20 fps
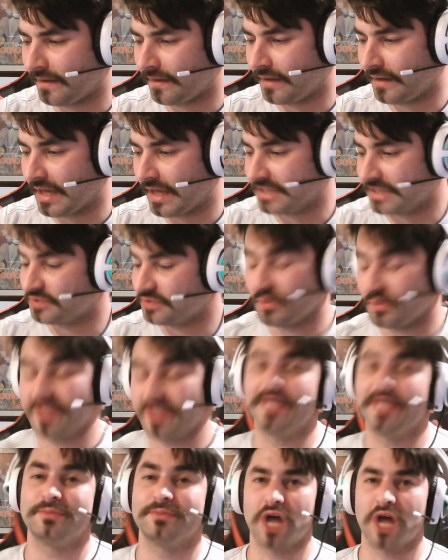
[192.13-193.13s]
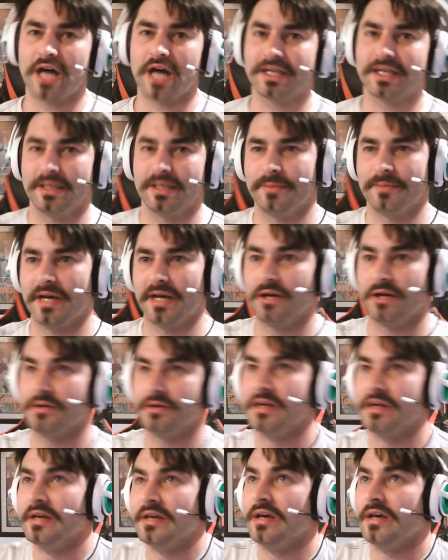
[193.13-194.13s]
I just want to keep talking about
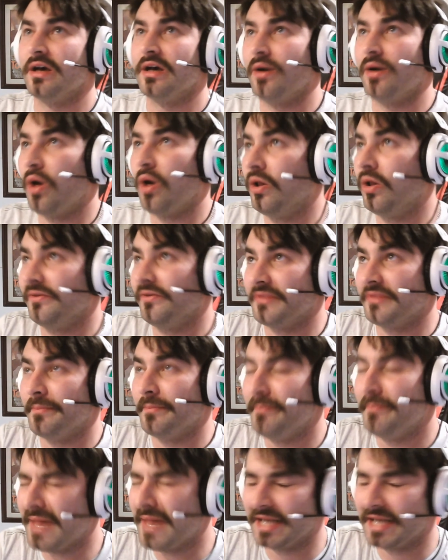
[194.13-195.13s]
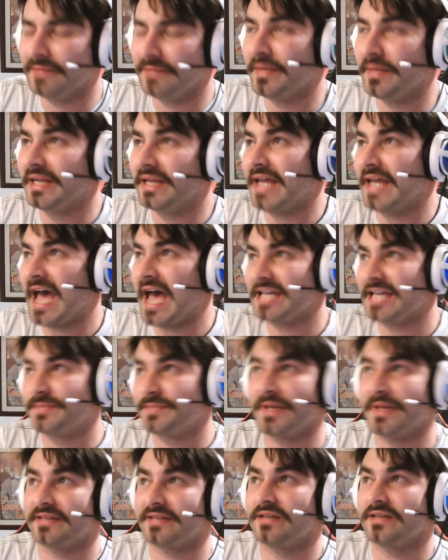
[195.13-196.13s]
all of the many, many
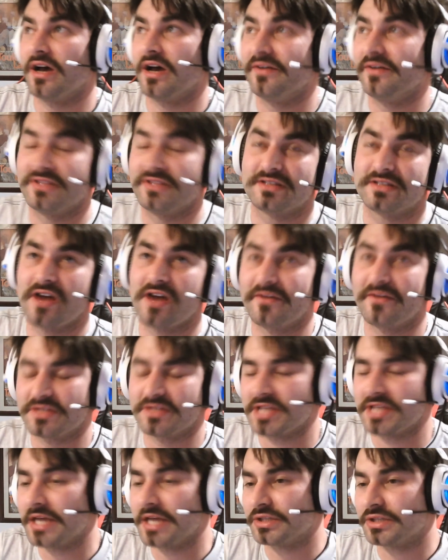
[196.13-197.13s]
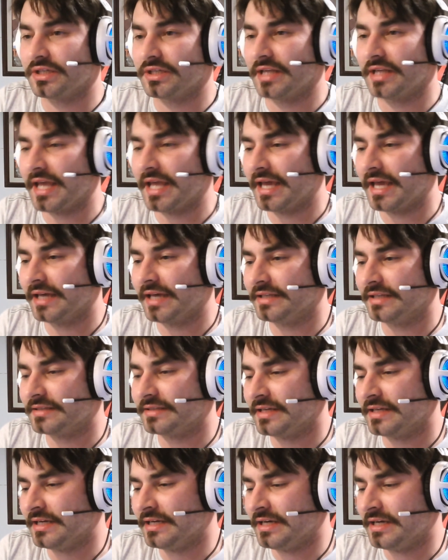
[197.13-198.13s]
aspects of this conversation.
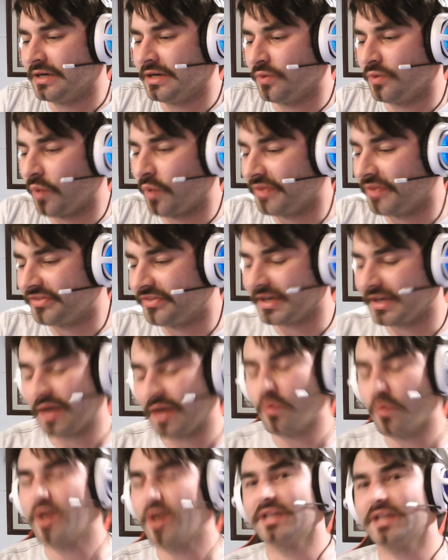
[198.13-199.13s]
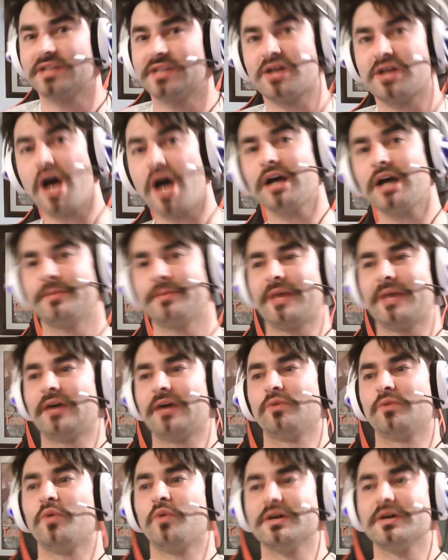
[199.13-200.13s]
And one thing I wanted to talk
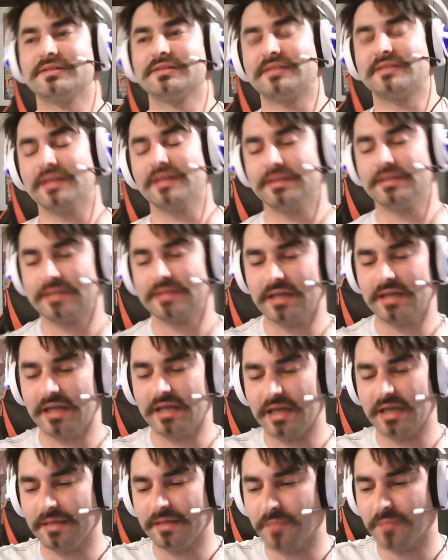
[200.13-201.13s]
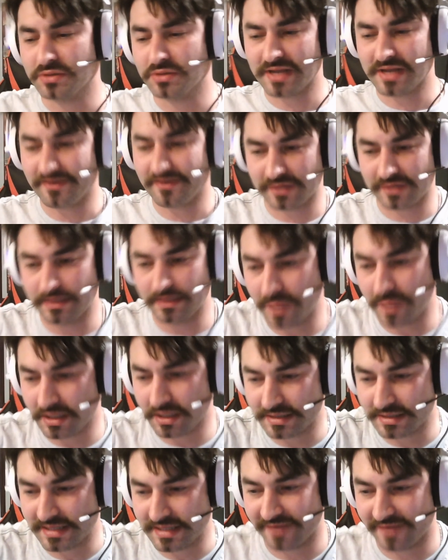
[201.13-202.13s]
about was that most African
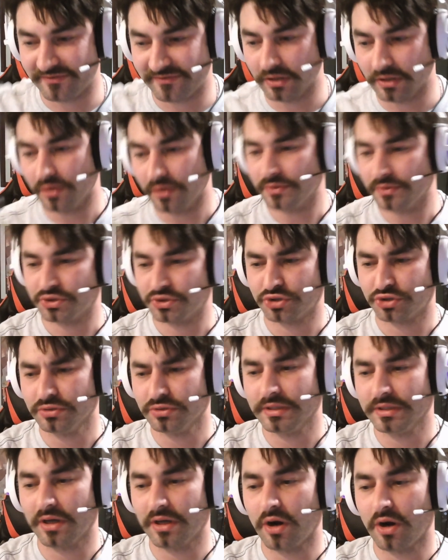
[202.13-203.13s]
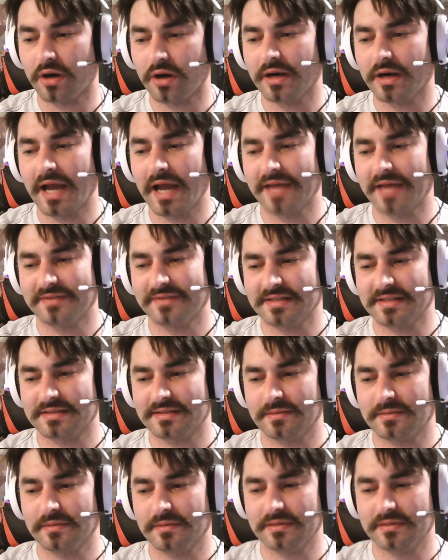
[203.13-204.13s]
Americans, I feel, truly are at
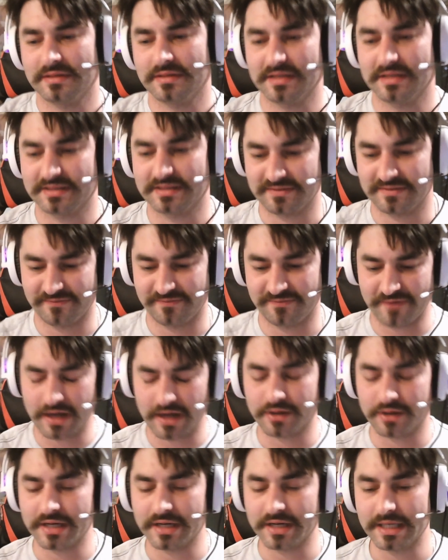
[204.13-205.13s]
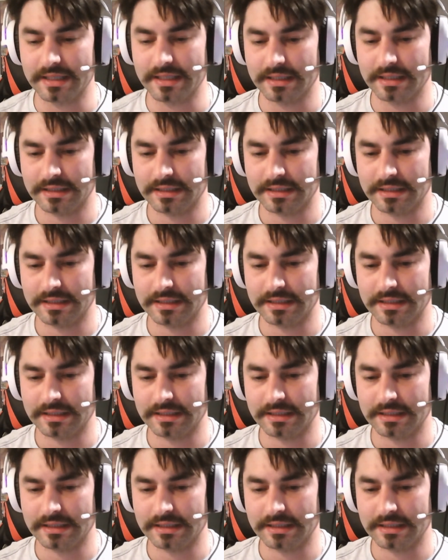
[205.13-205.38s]
this very